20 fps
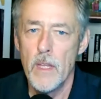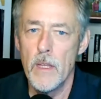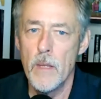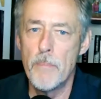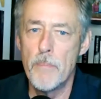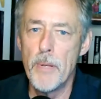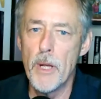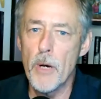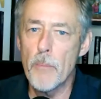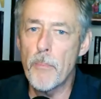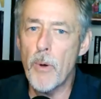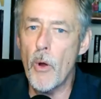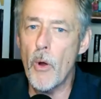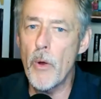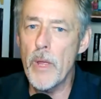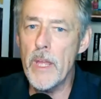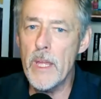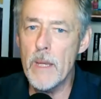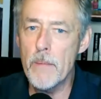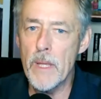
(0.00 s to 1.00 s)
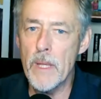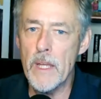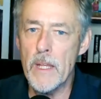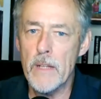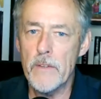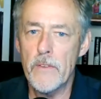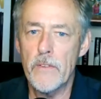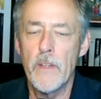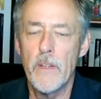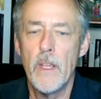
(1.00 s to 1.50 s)
The bill
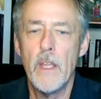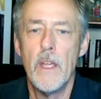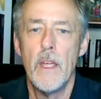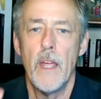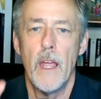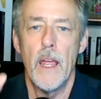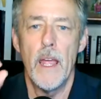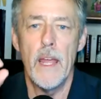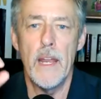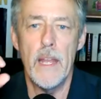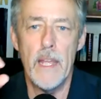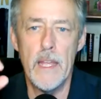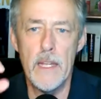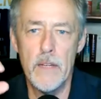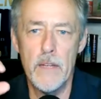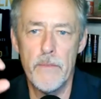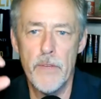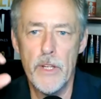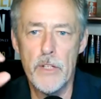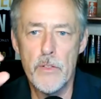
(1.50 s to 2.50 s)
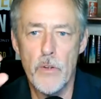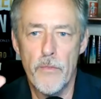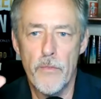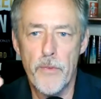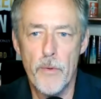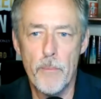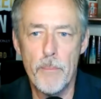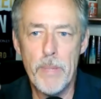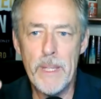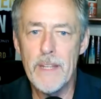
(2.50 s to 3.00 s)
prohibits an individual
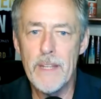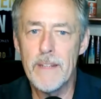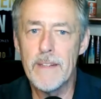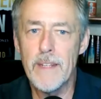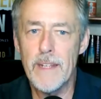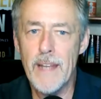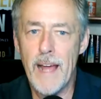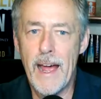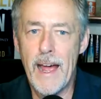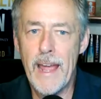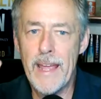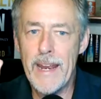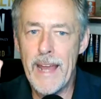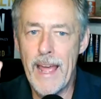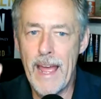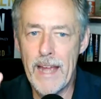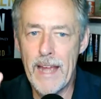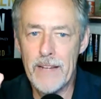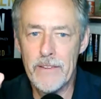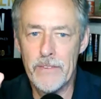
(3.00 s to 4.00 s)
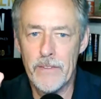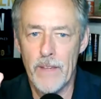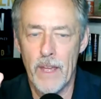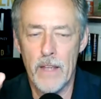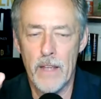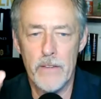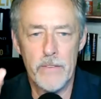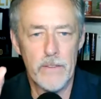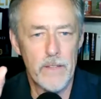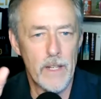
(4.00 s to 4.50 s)
from being denied
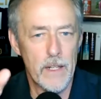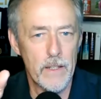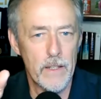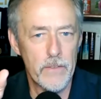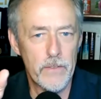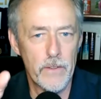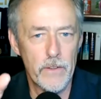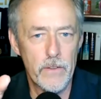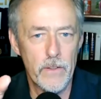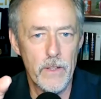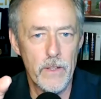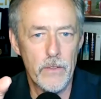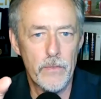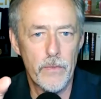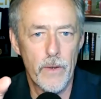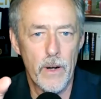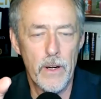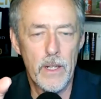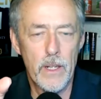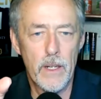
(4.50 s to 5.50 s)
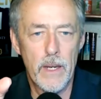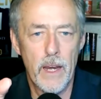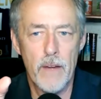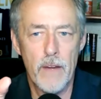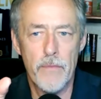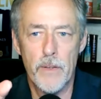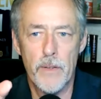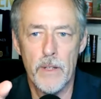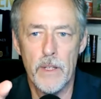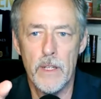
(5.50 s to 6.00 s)
access. Now, listen to this very
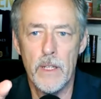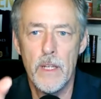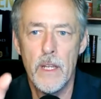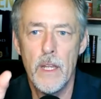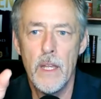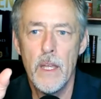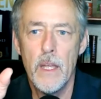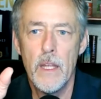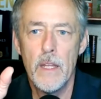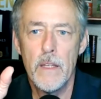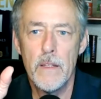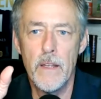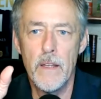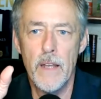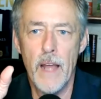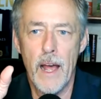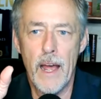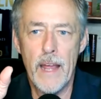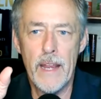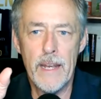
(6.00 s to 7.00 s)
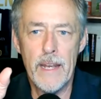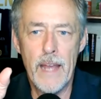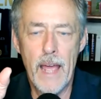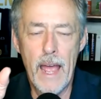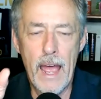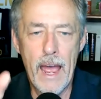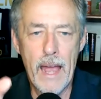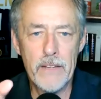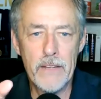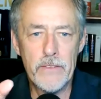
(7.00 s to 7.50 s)
carefully. Denying
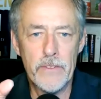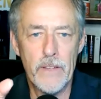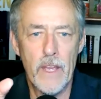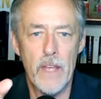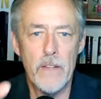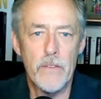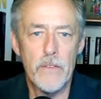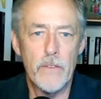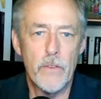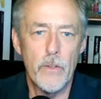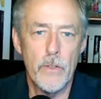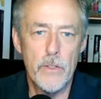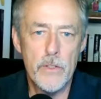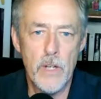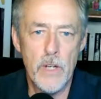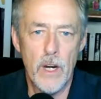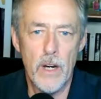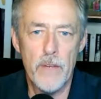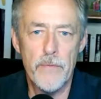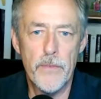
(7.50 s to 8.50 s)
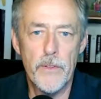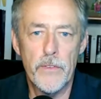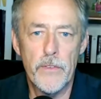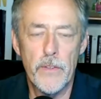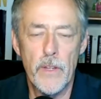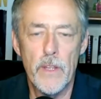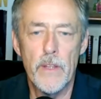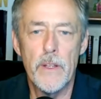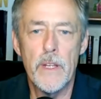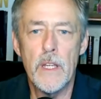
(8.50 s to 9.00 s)
access to a shared
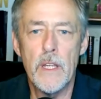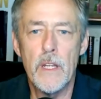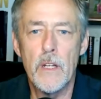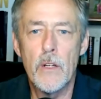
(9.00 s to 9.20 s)
facility,